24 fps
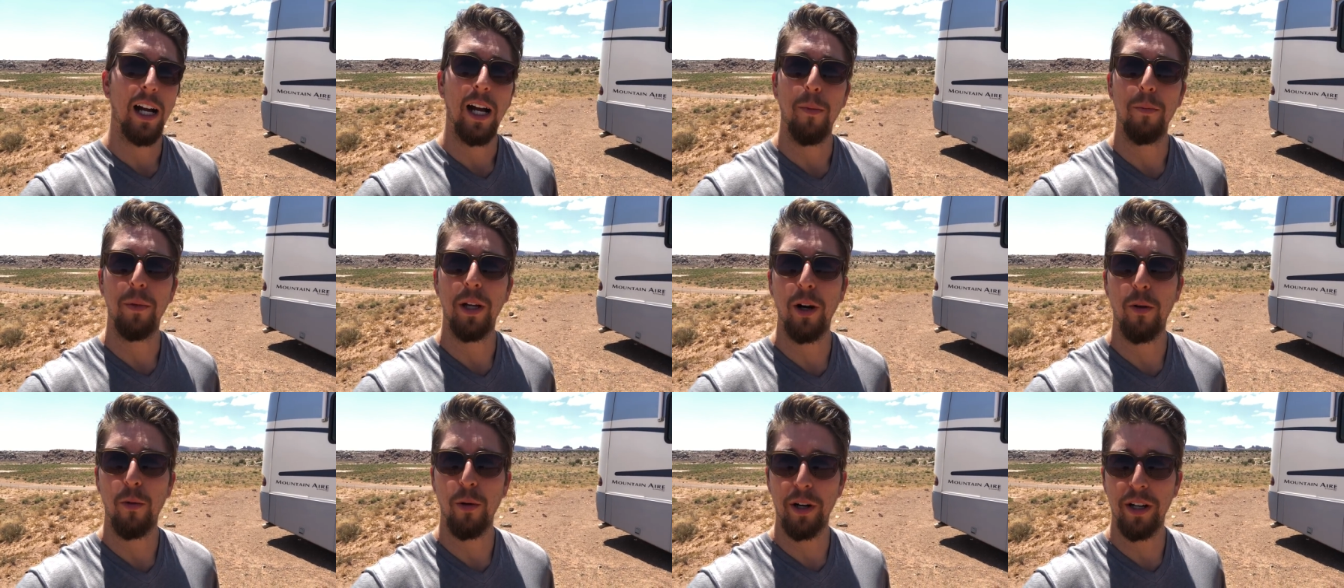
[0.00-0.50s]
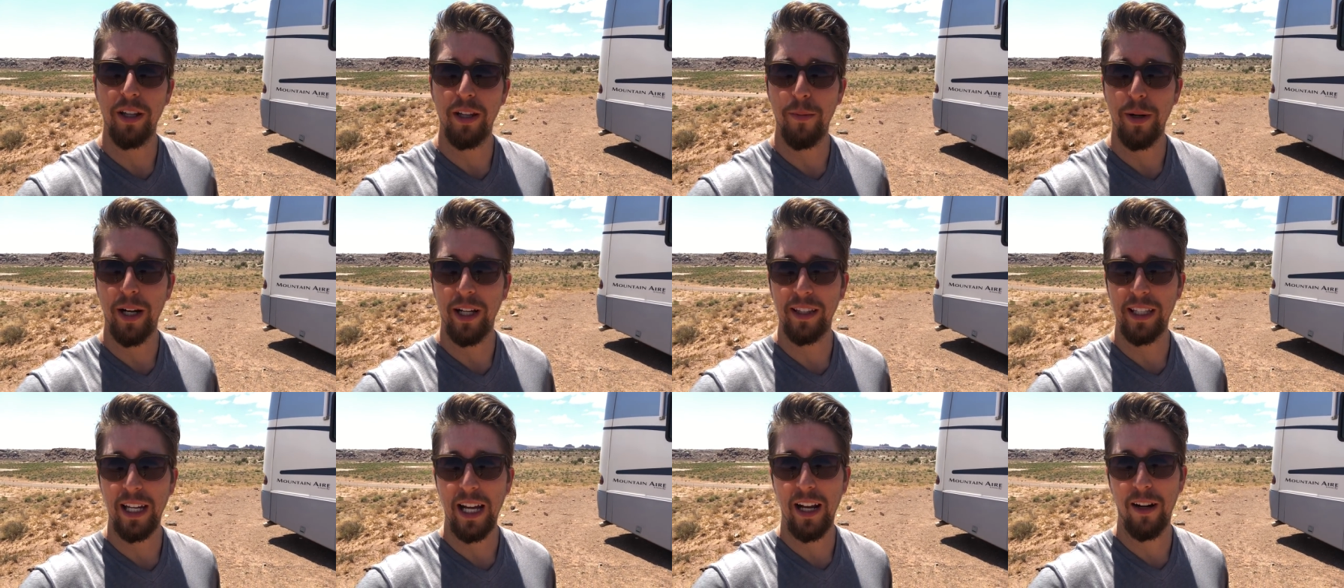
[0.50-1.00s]
I'm not worrying
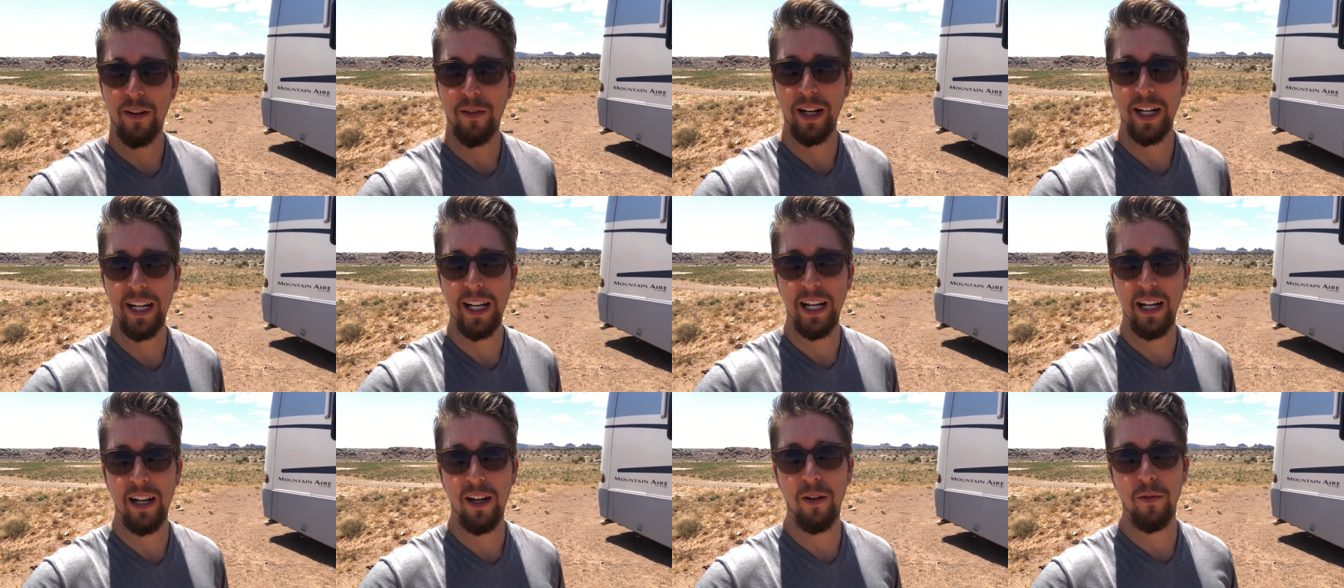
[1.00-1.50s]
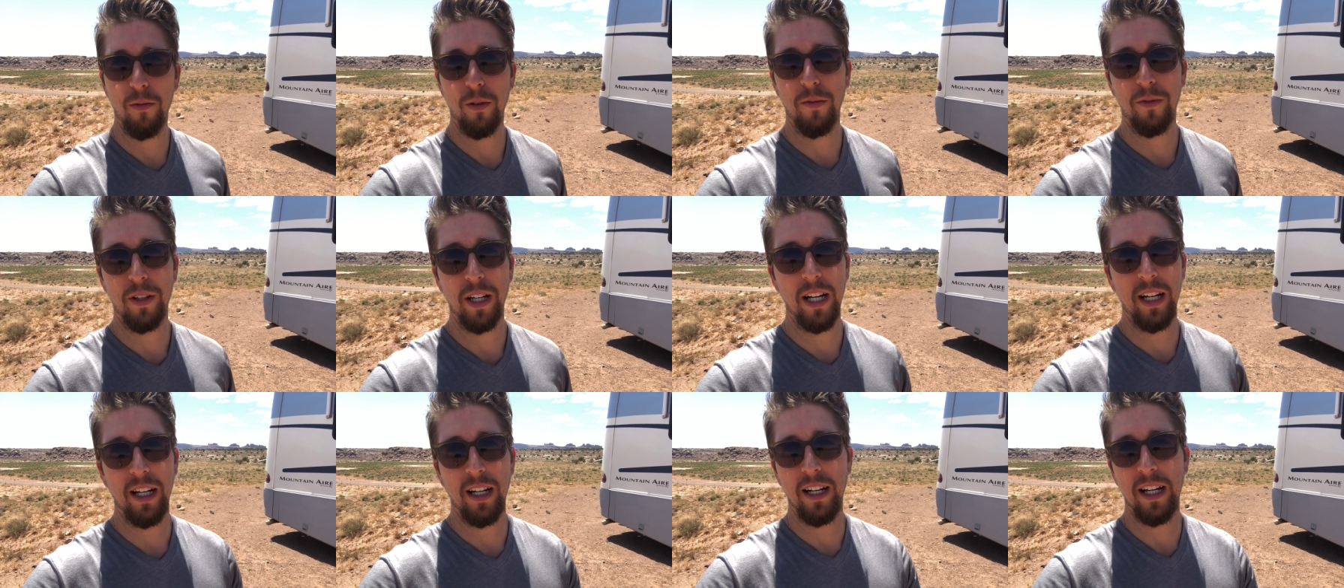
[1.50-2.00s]
about that right now. We've
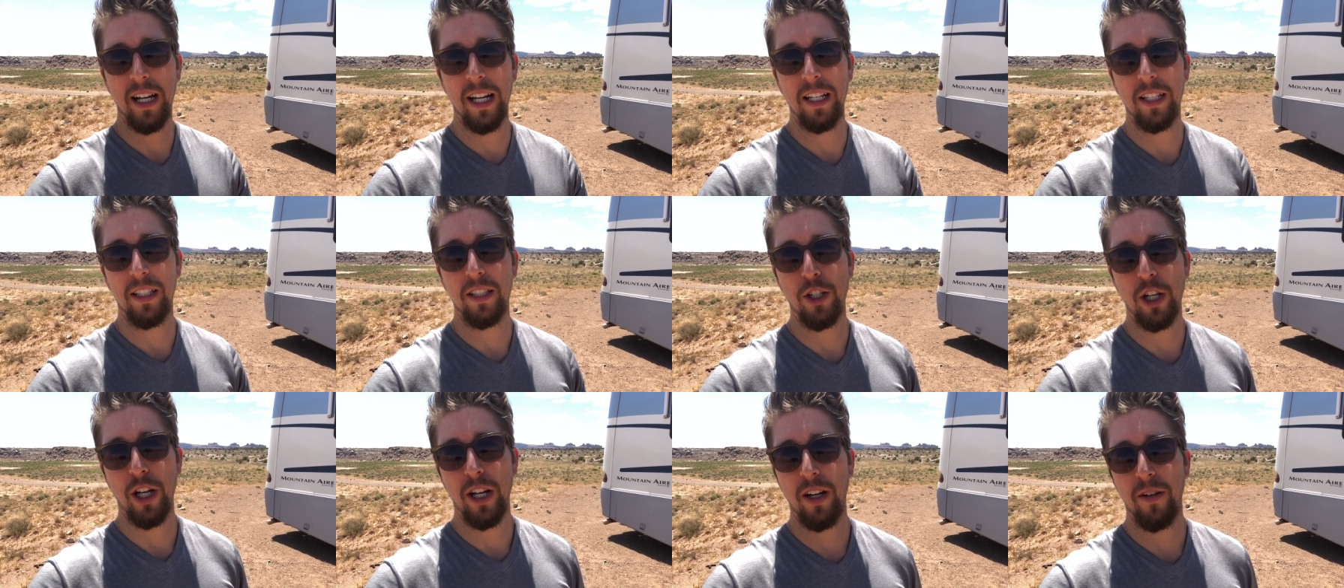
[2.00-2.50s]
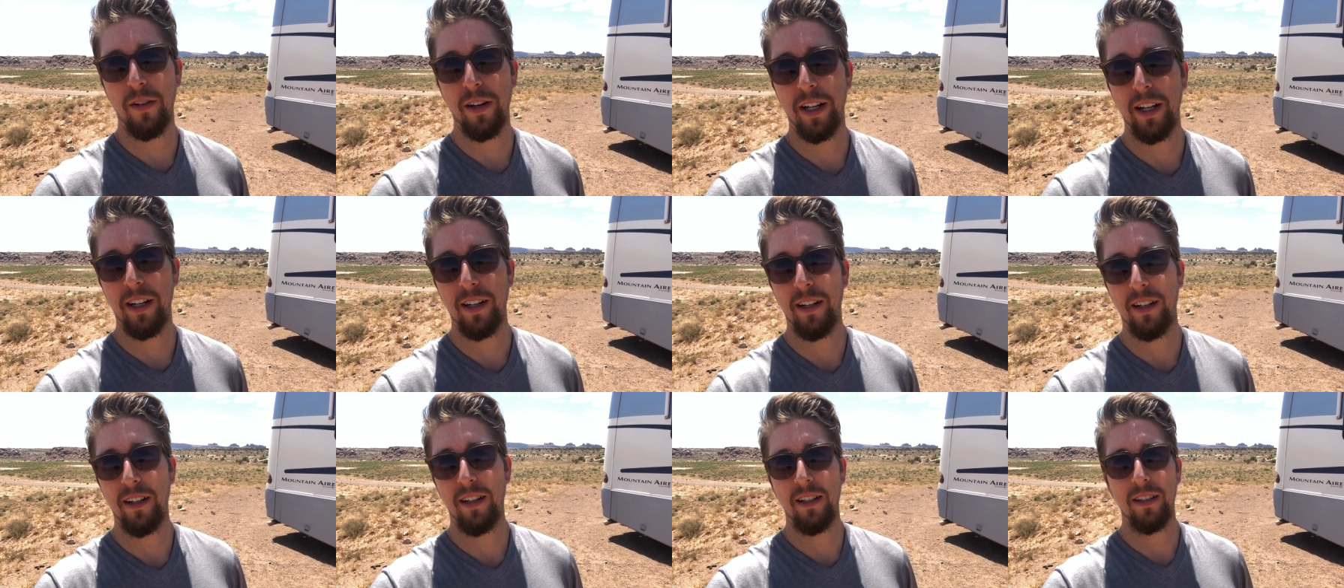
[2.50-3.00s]
got a nice
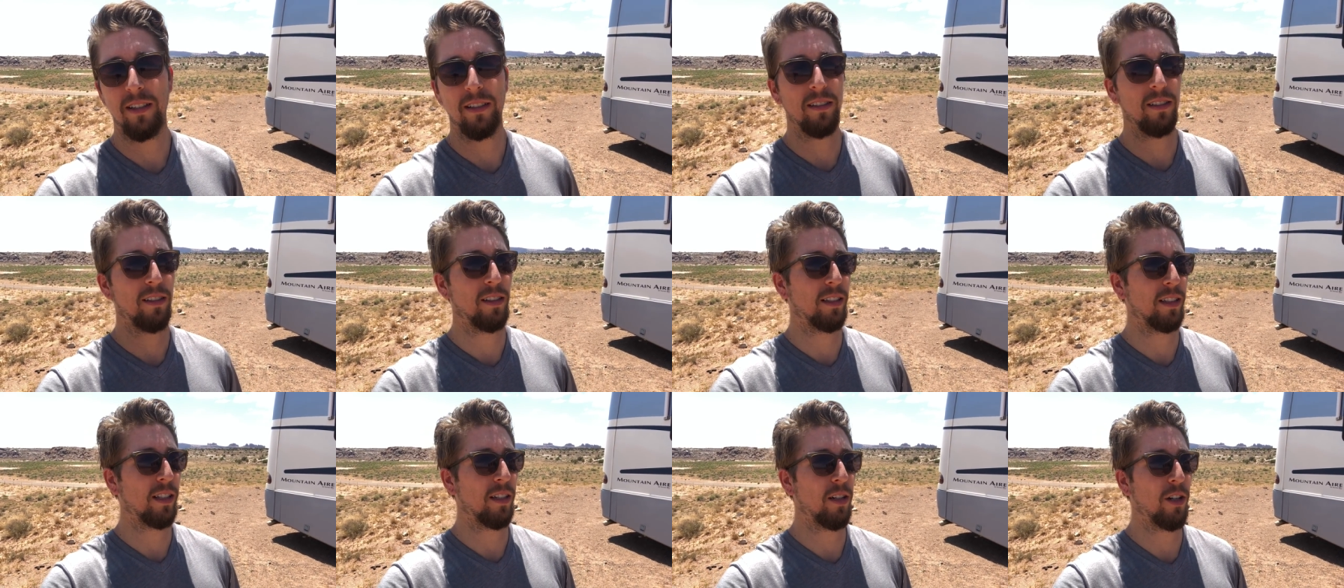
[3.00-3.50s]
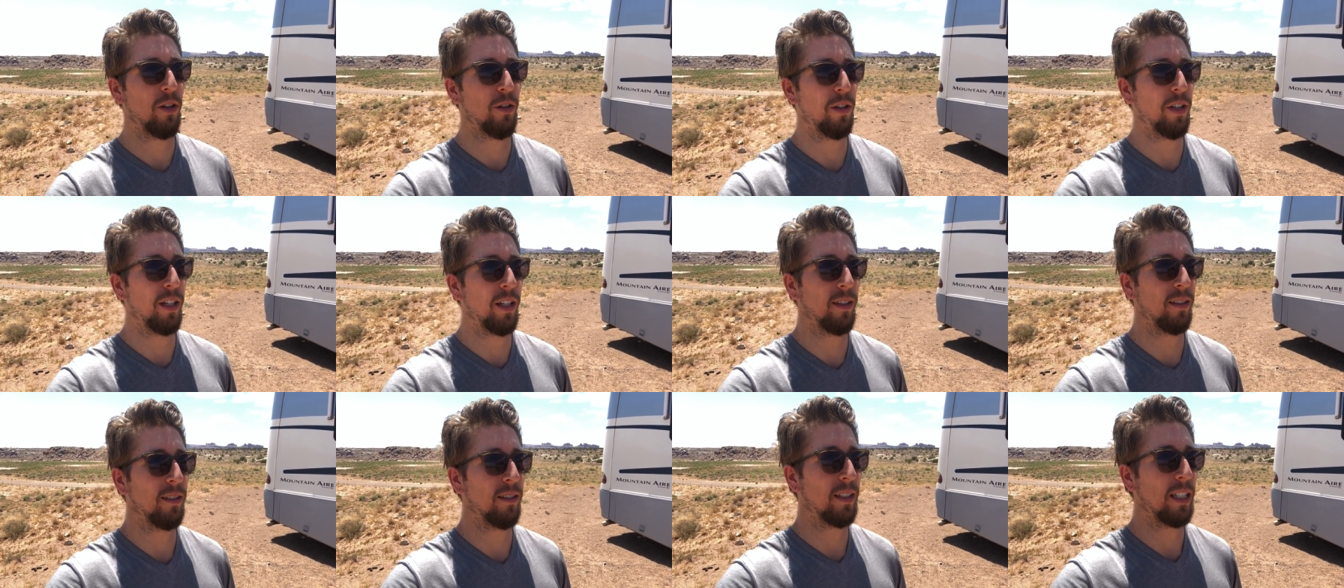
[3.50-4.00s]
generator. It's an
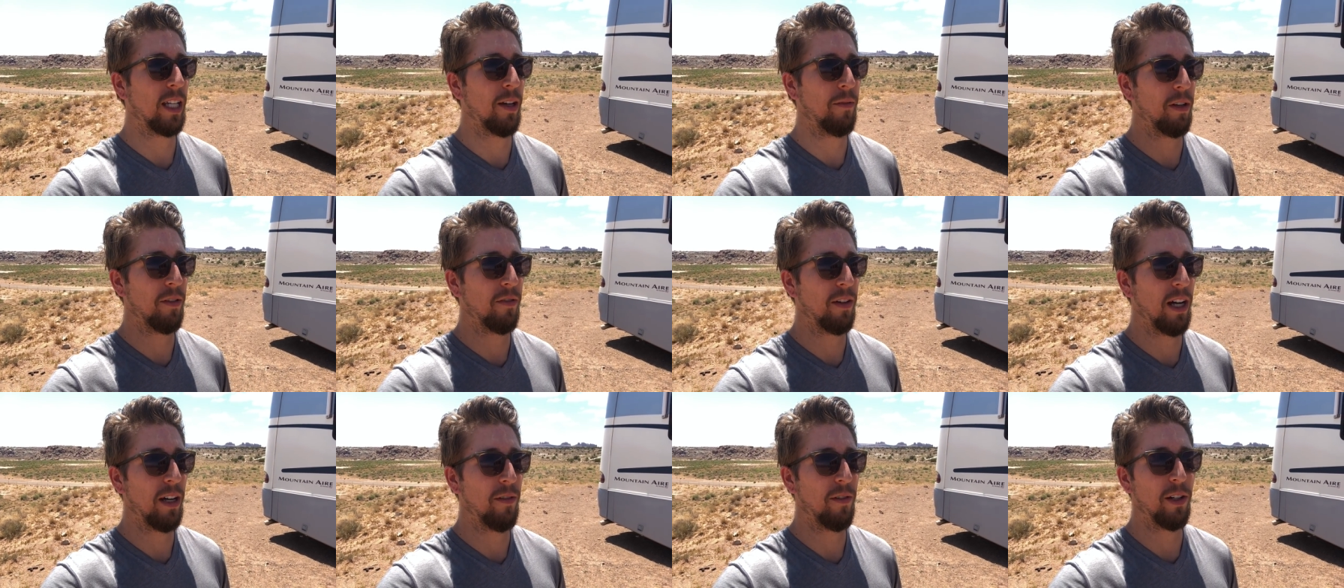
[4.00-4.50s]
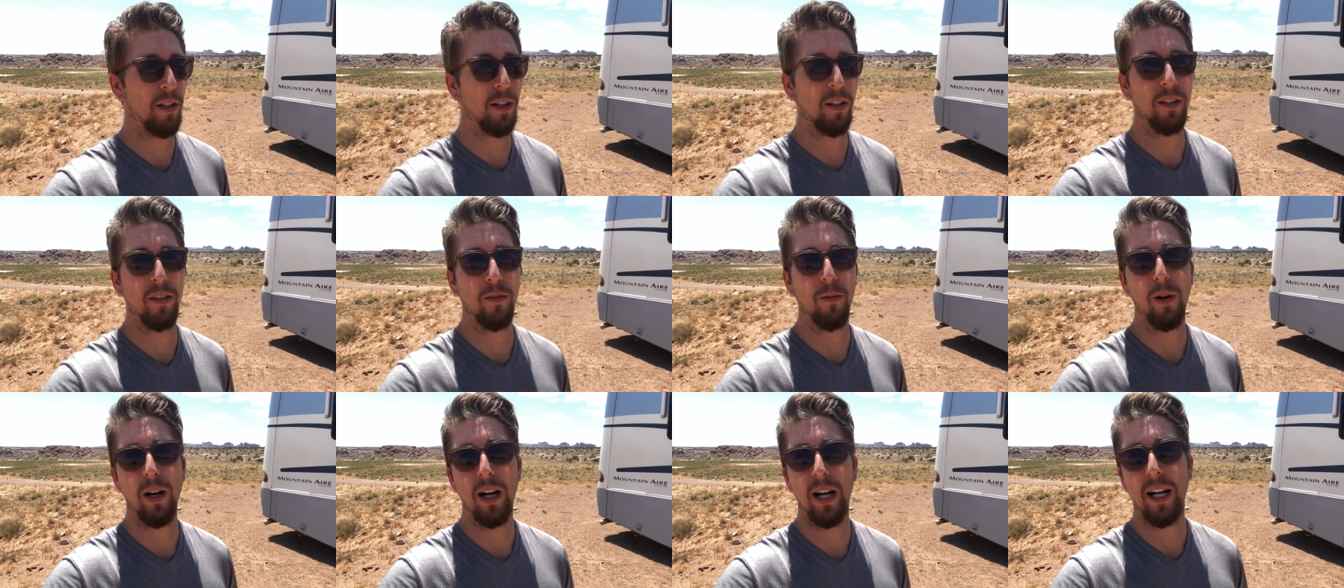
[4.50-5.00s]
Onan
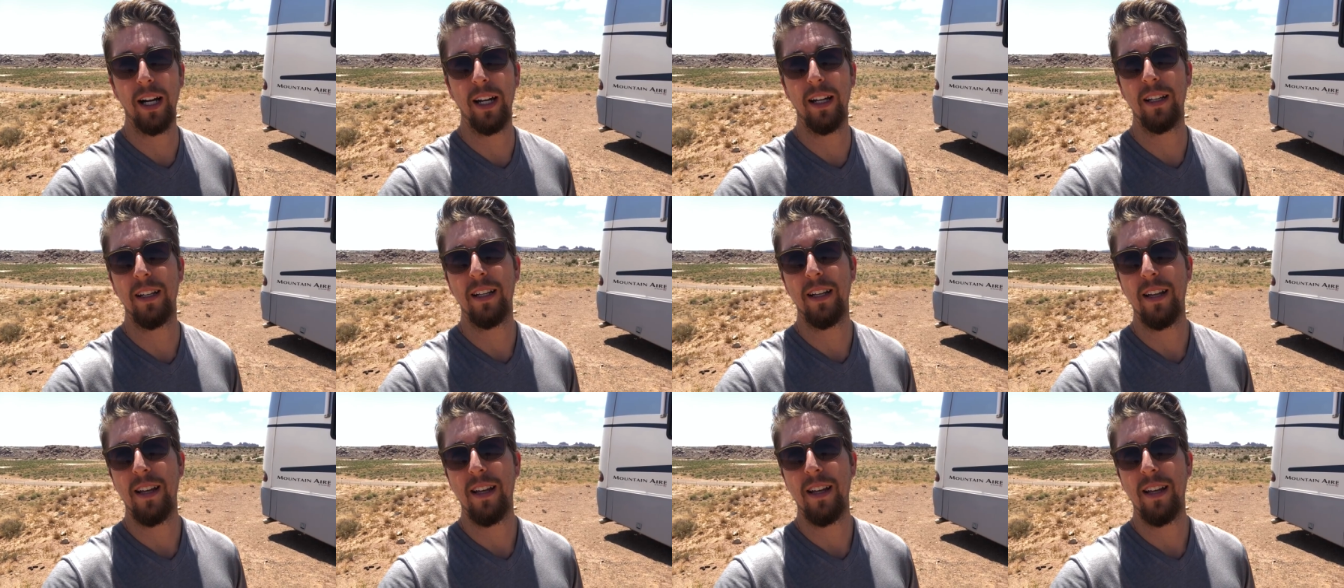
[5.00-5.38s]
7500 watt.